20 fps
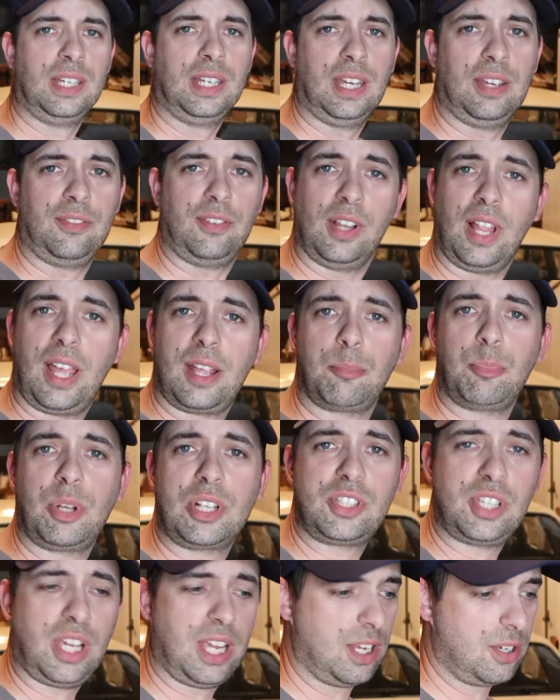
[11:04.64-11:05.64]
if you like my
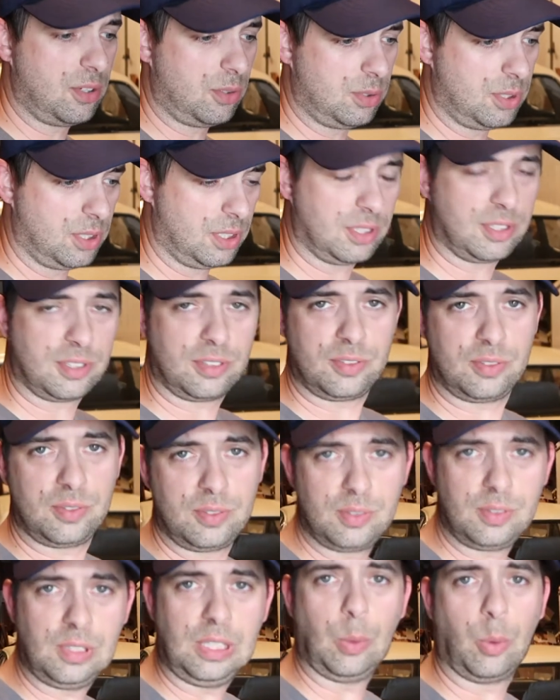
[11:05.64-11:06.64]
channel,
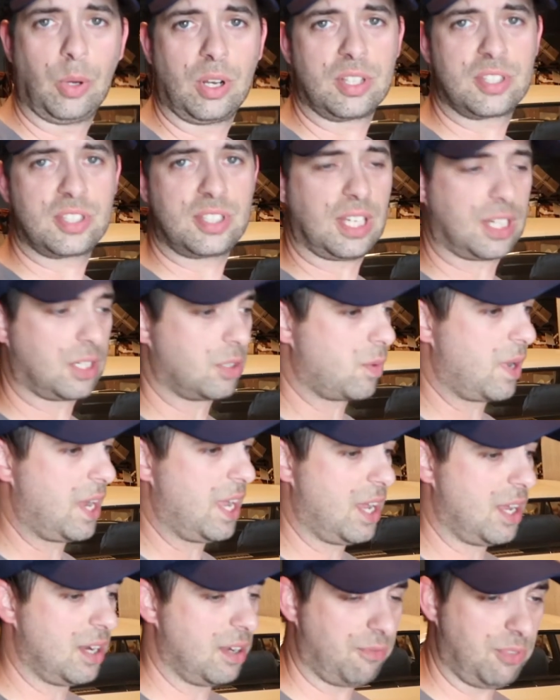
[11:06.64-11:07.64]
you want to stick around.